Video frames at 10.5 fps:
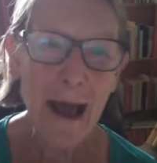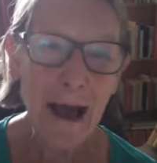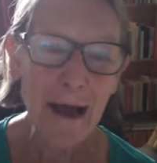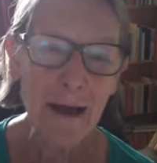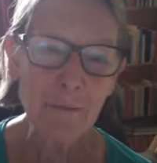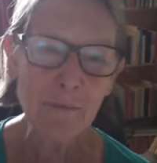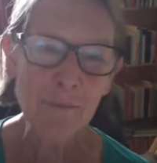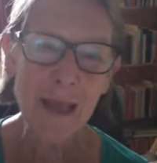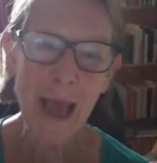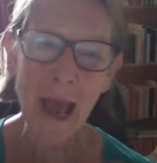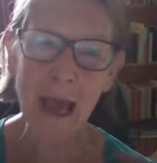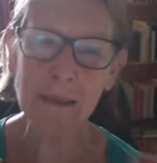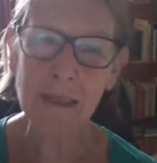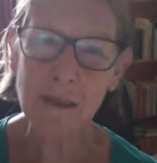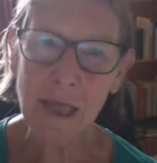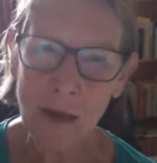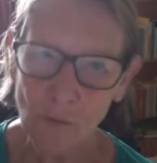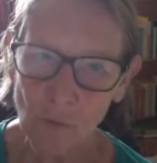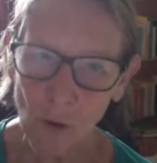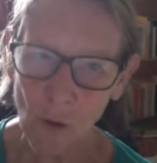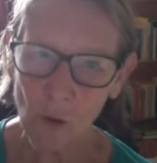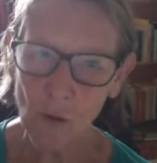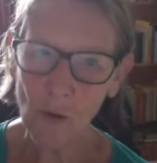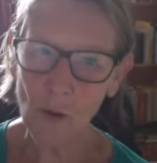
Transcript: And therefore,